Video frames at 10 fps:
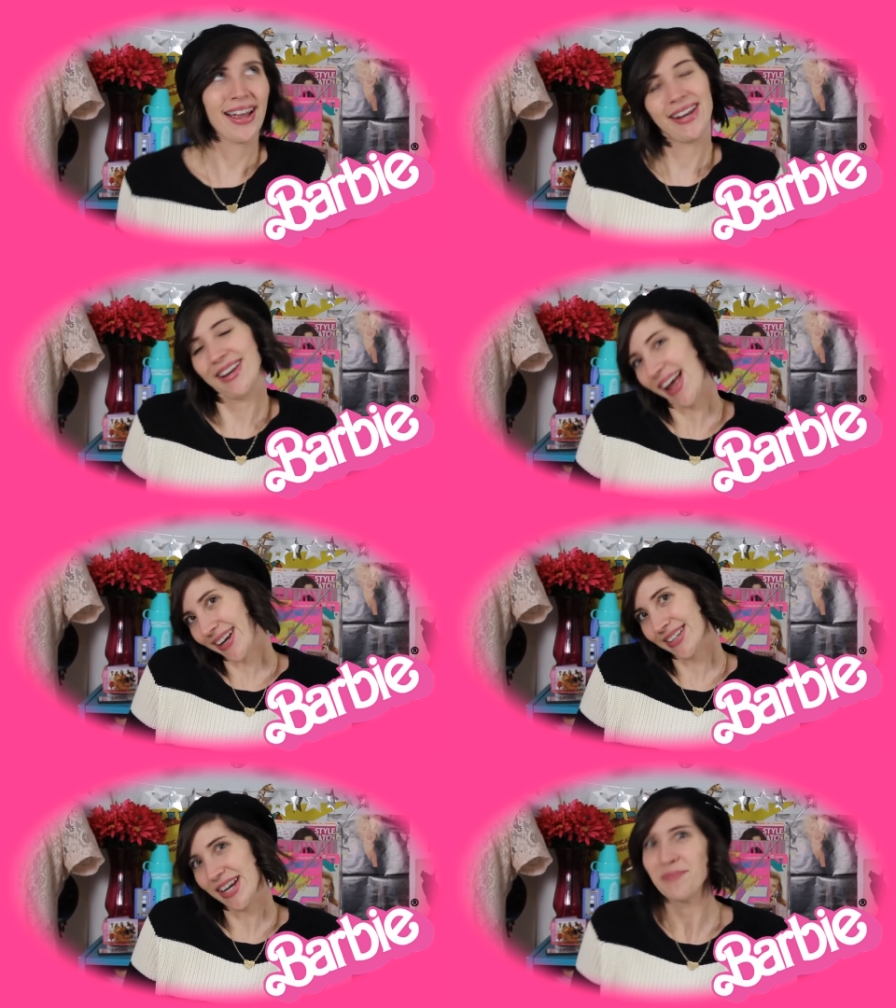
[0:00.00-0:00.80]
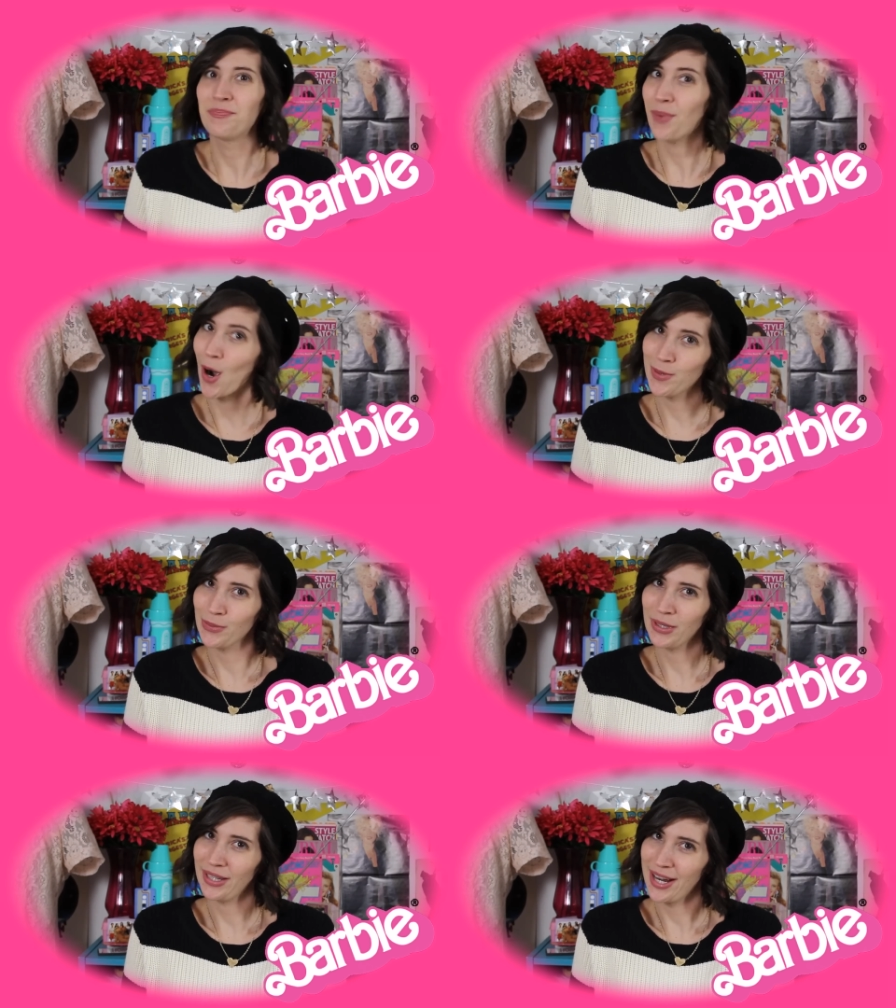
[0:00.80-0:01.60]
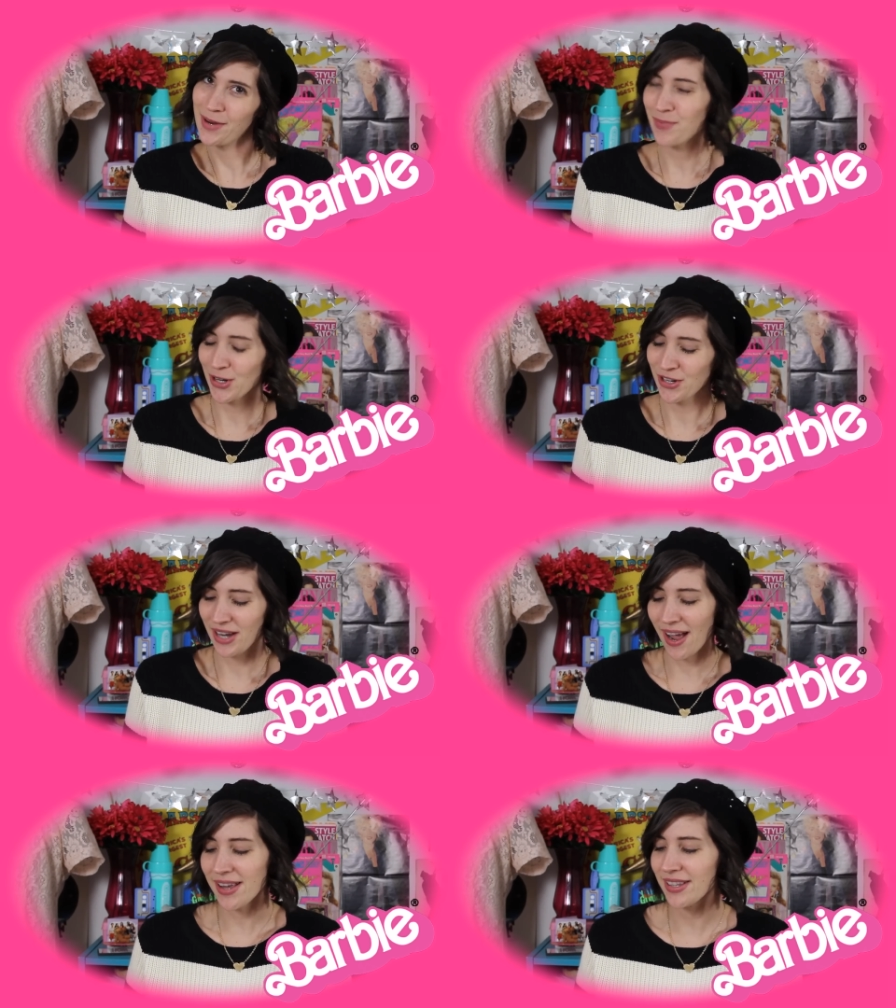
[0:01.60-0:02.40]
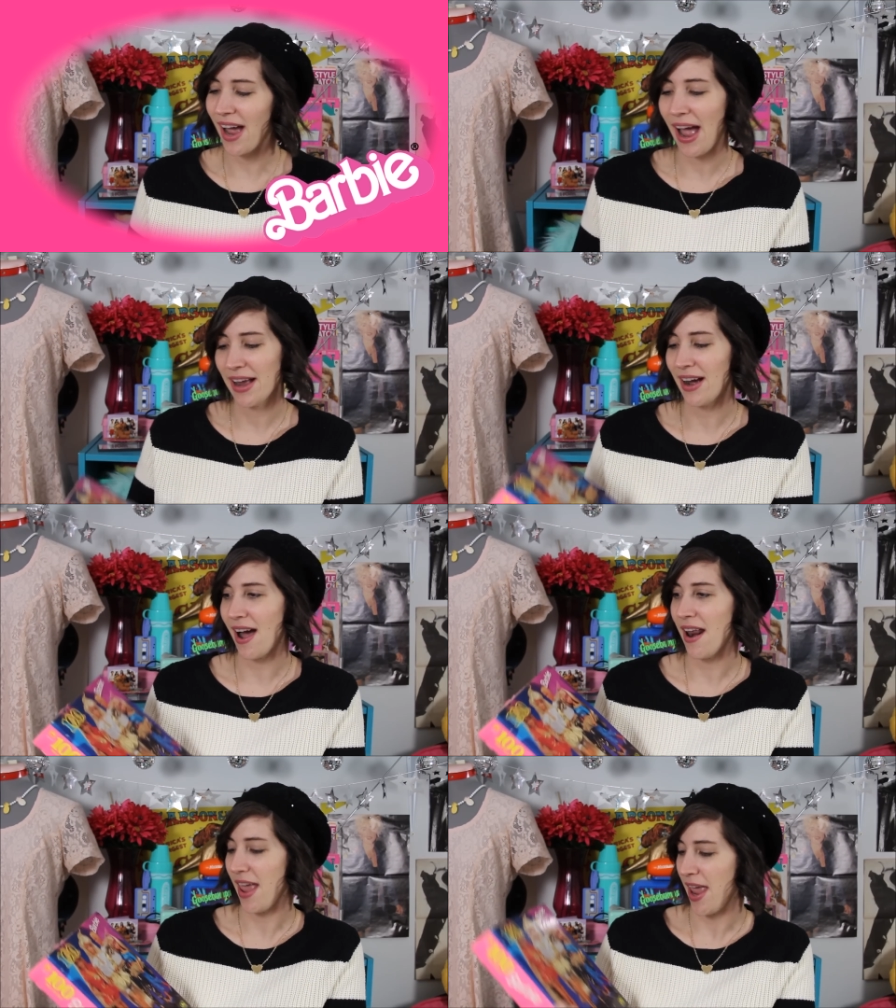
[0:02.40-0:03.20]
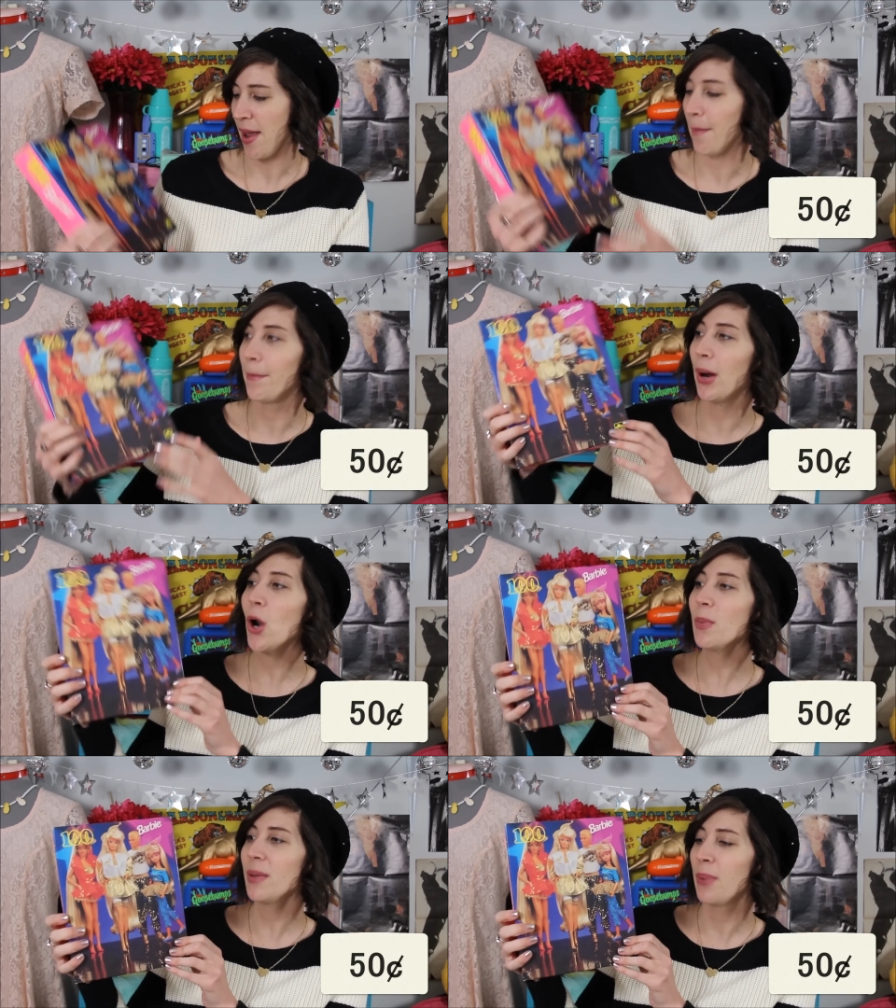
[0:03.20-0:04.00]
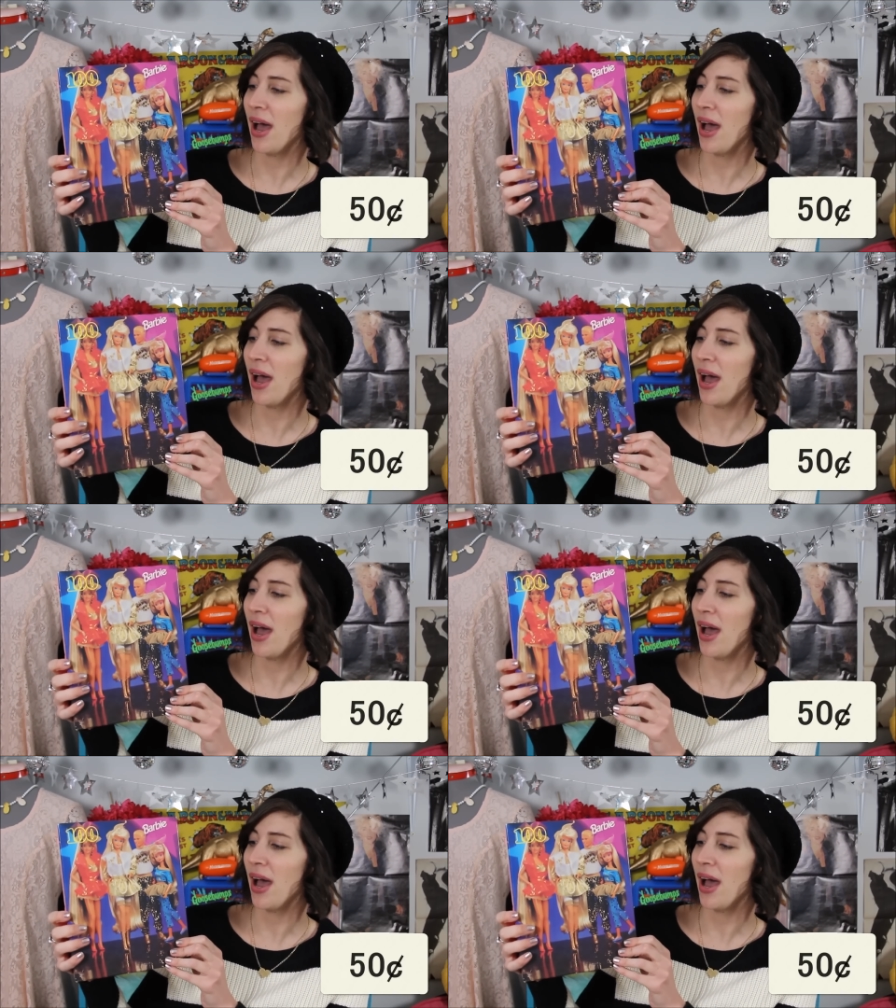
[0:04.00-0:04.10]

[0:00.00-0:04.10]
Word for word: And next in Barbie related merchandise, I got a Barbie